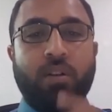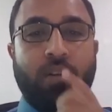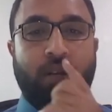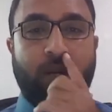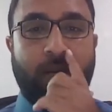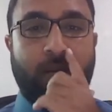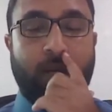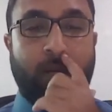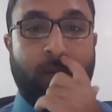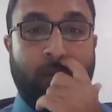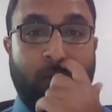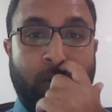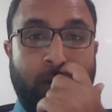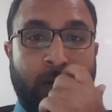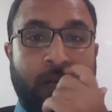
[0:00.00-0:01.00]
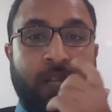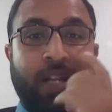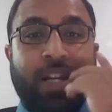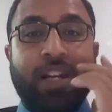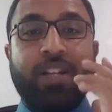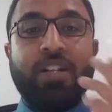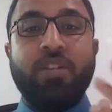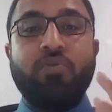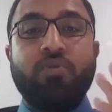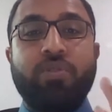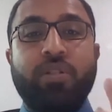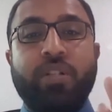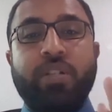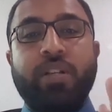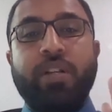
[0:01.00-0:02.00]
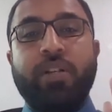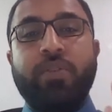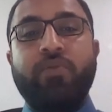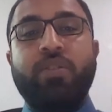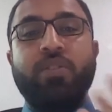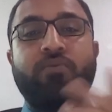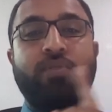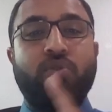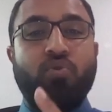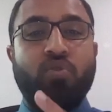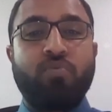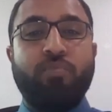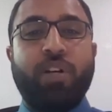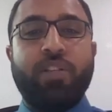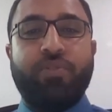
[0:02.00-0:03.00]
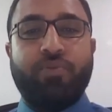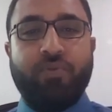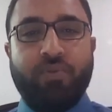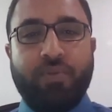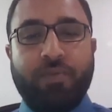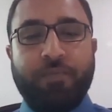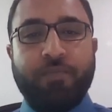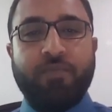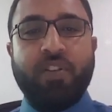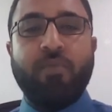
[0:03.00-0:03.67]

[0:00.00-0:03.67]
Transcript: related construction activities with those milestones.